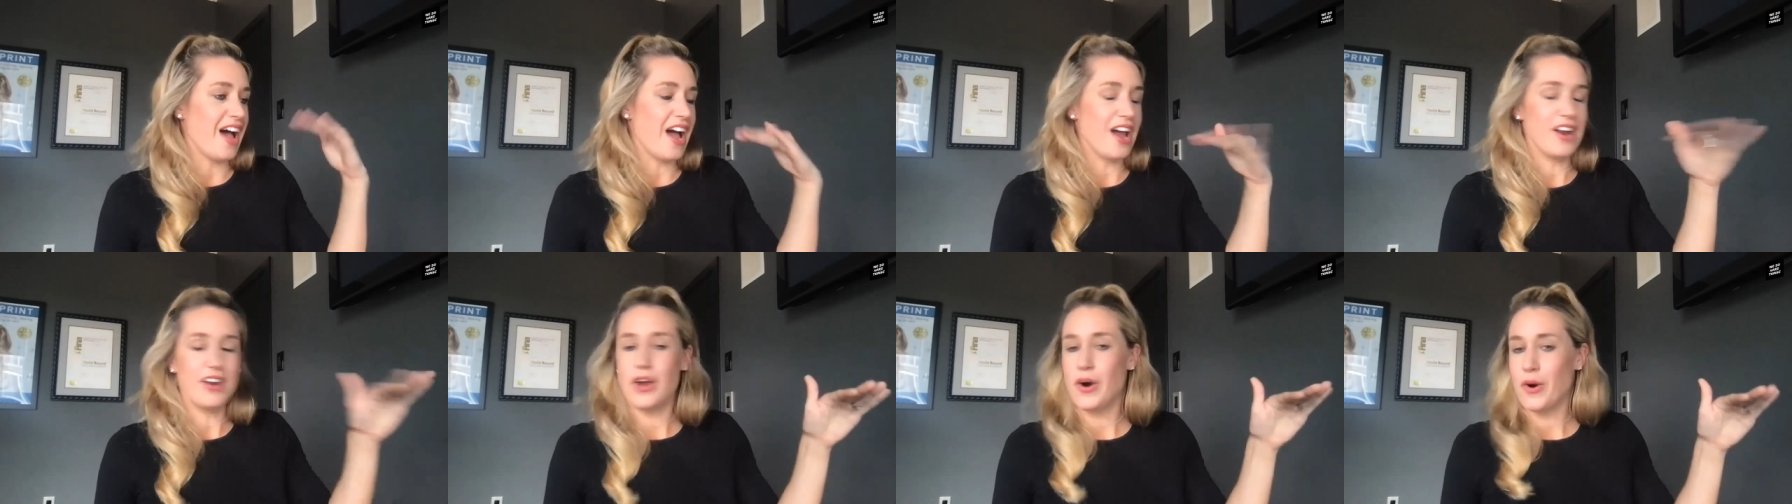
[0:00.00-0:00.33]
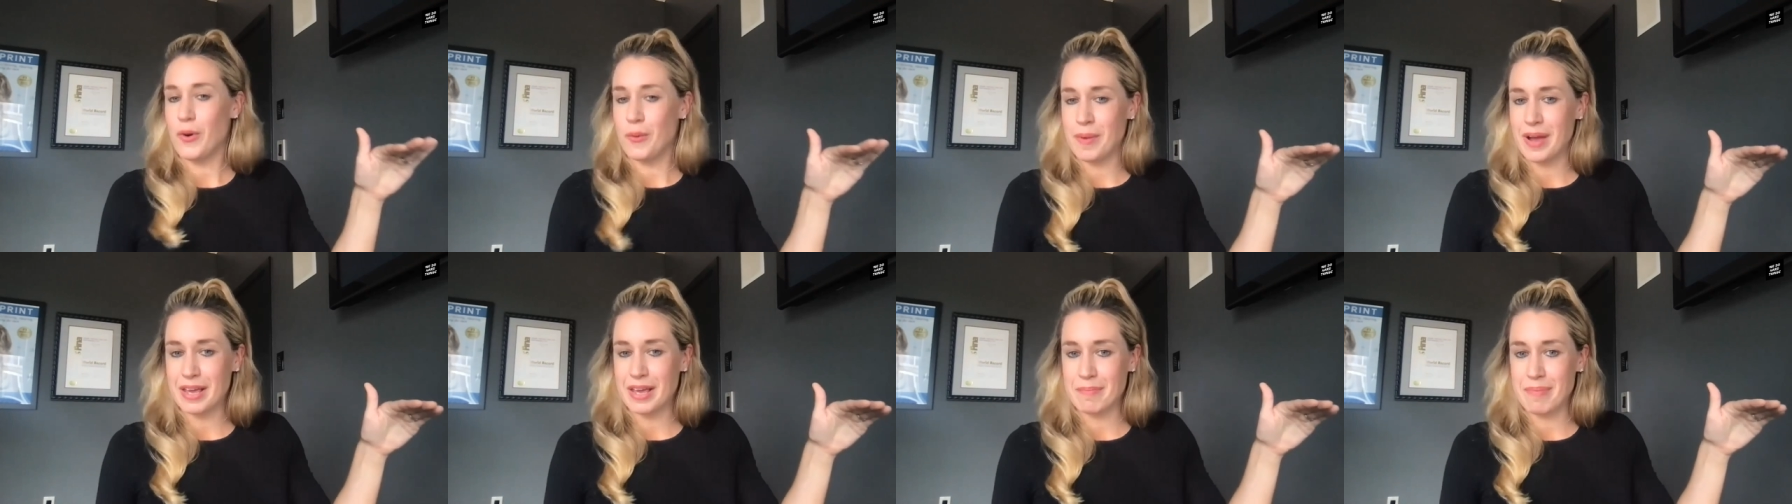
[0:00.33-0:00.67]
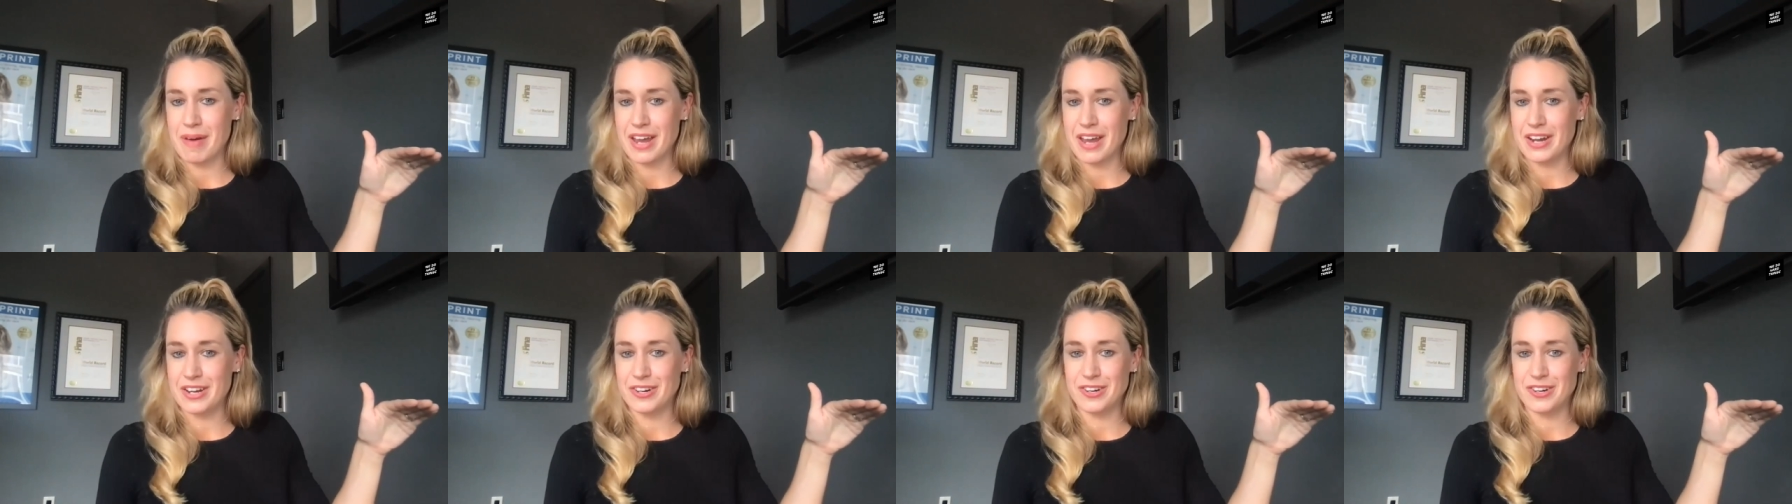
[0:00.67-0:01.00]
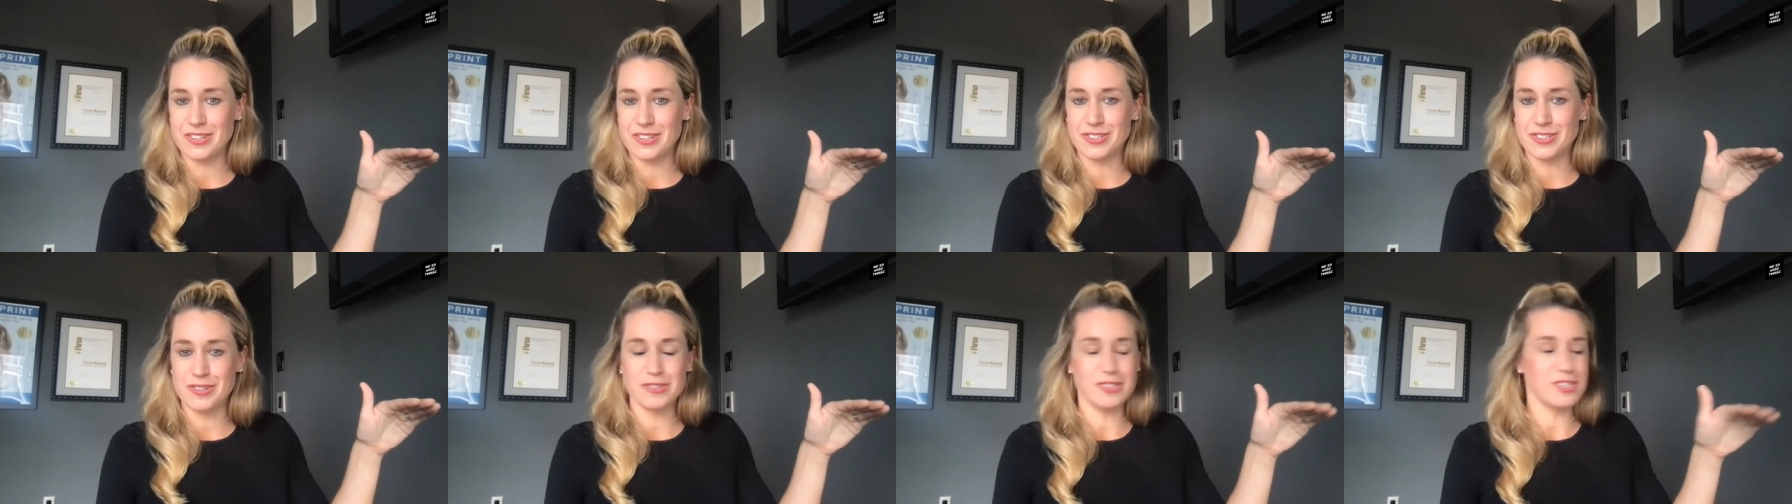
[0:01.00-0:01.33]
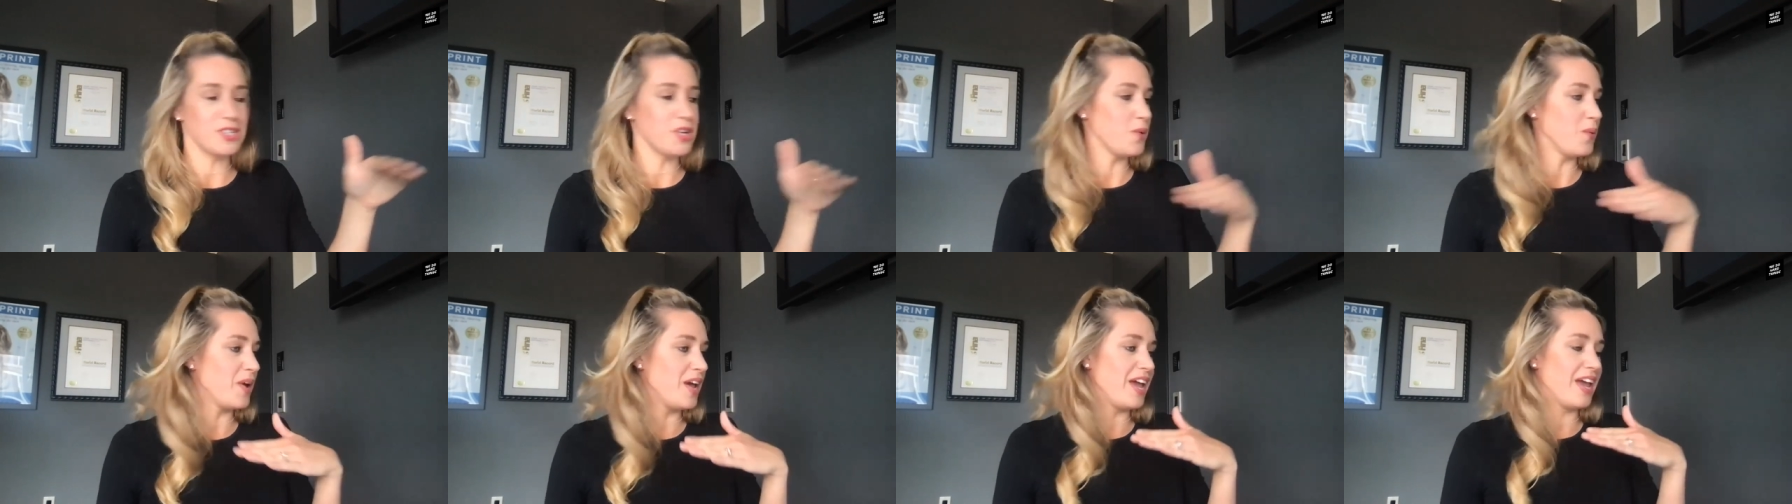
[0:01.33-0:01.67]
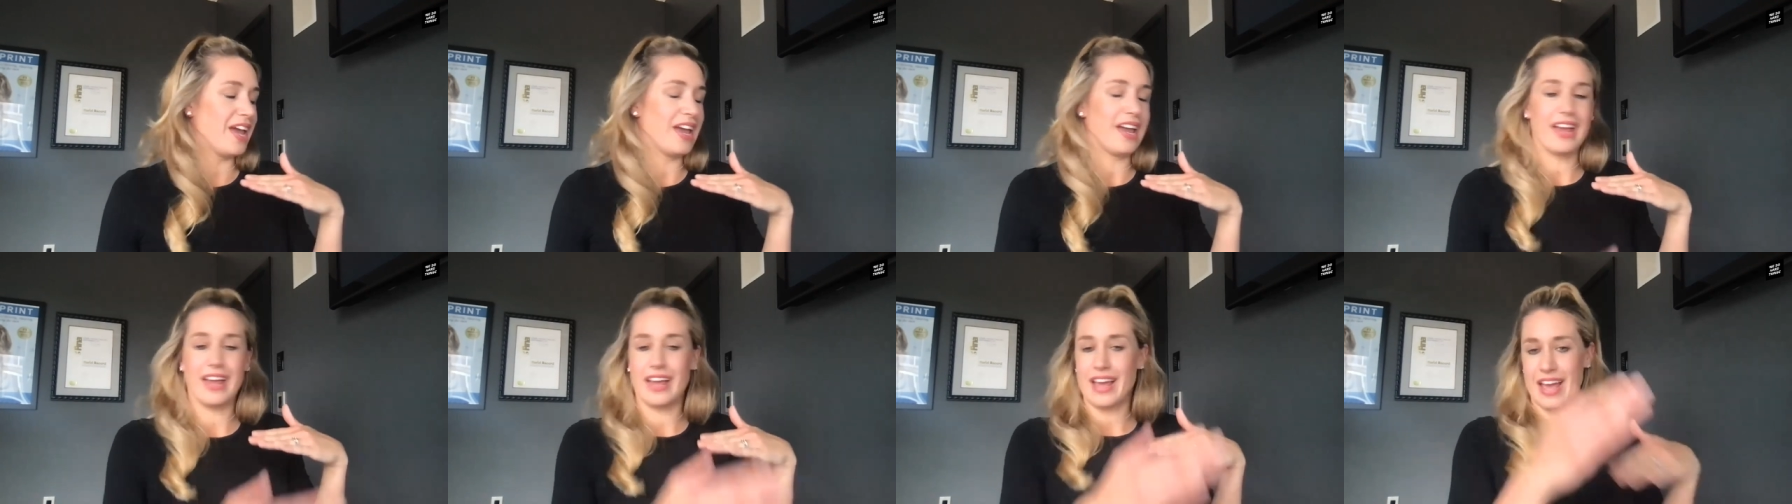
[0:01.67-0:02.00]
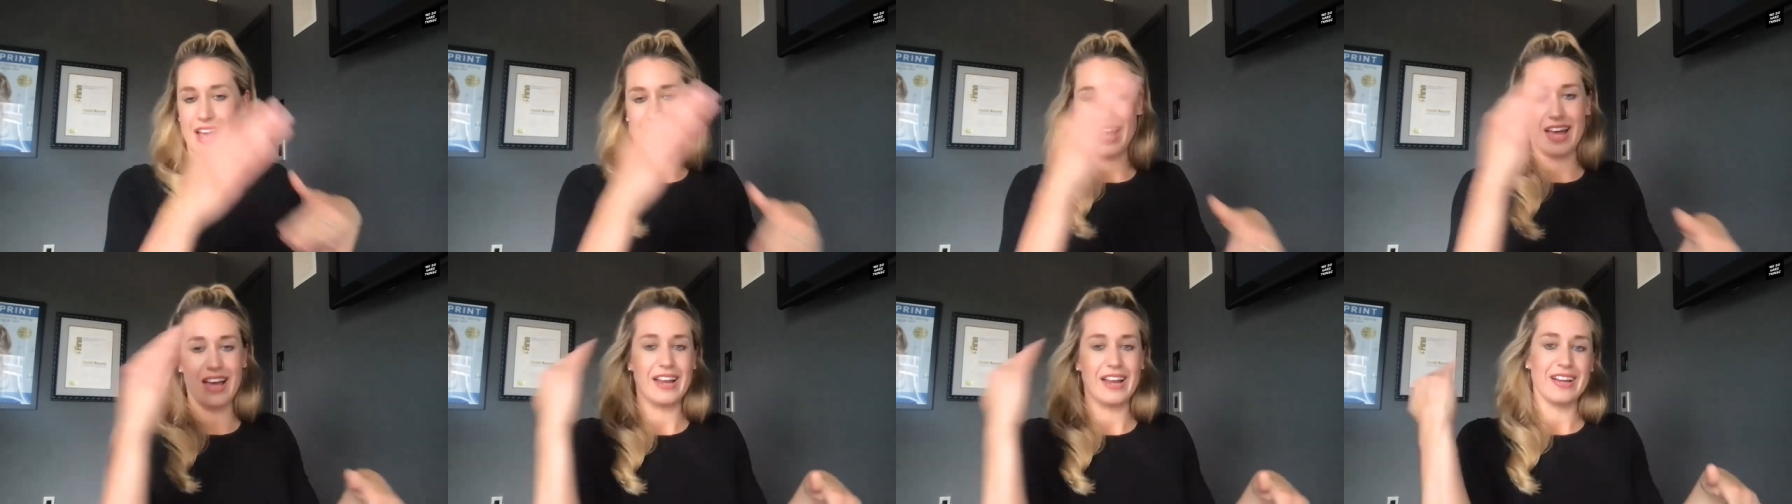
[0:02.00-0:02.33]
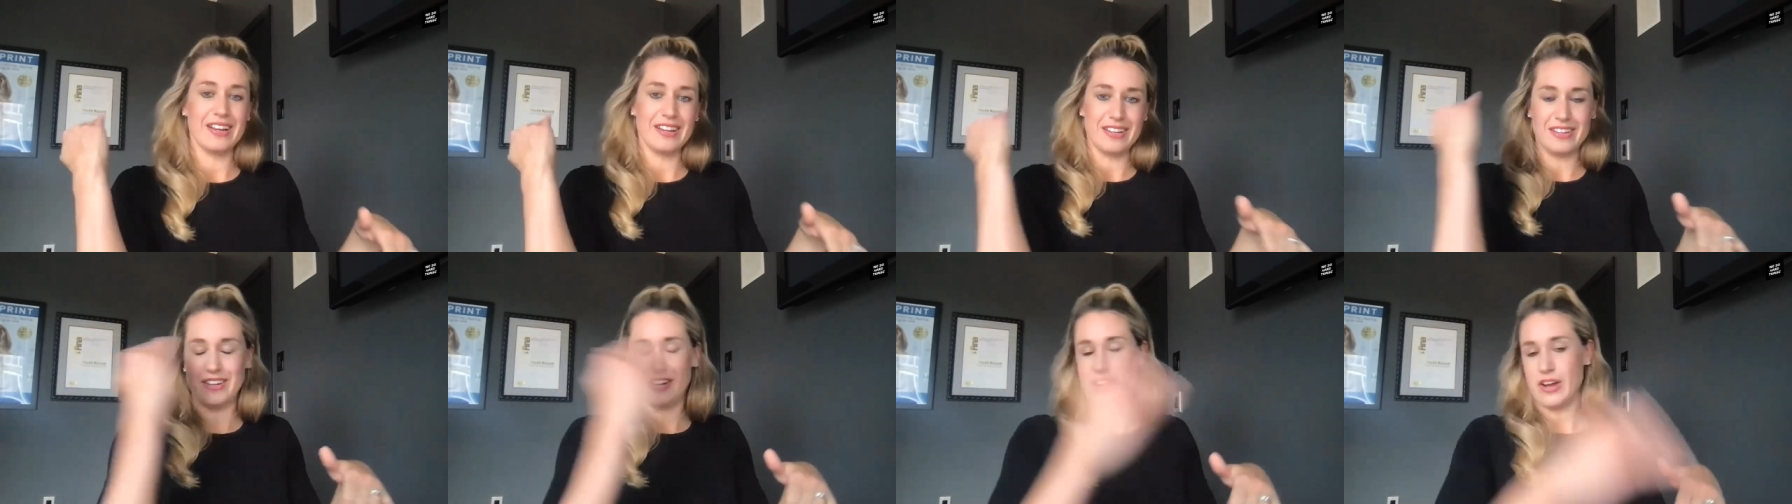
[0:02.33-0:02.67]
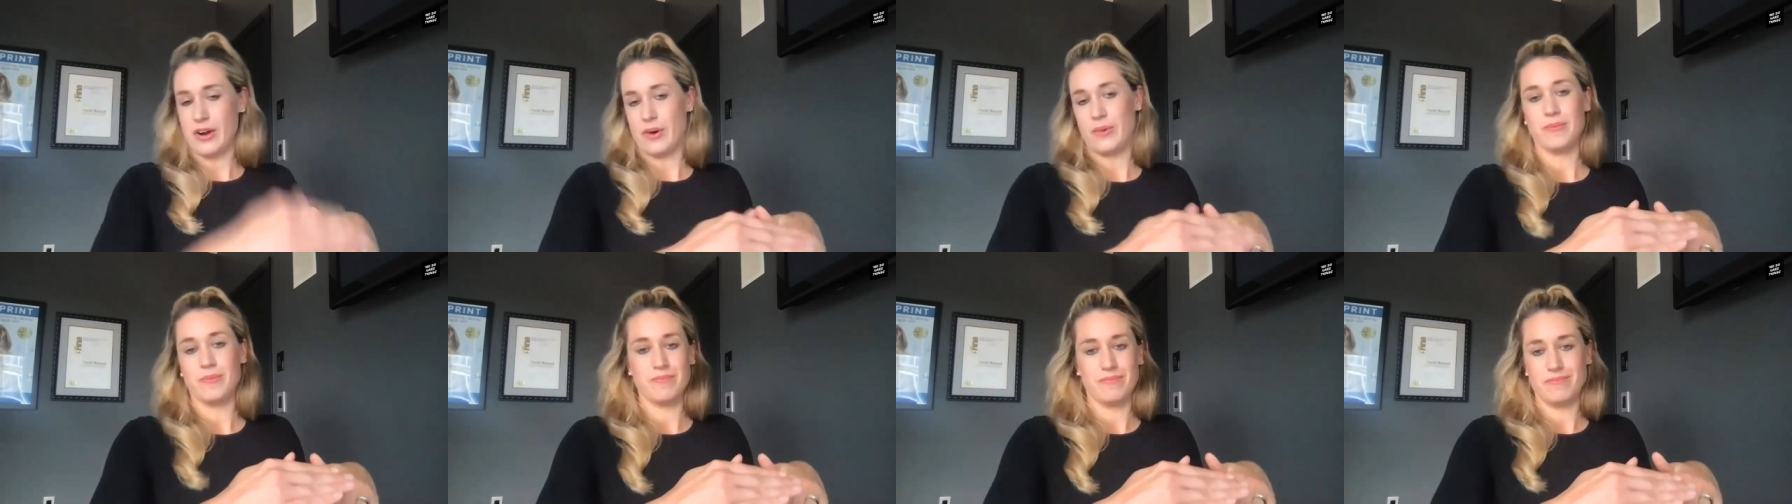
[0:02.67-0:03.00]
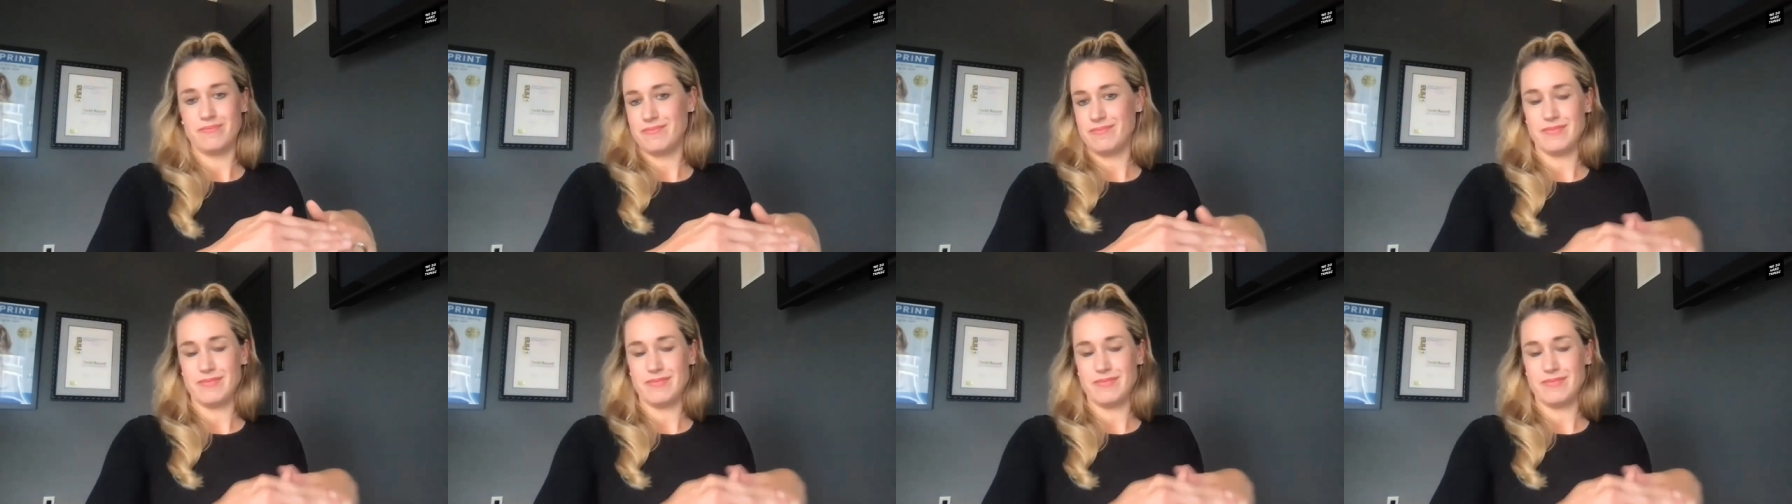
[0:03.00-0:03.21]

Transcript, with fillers: I know what my competitors are doing and, you know,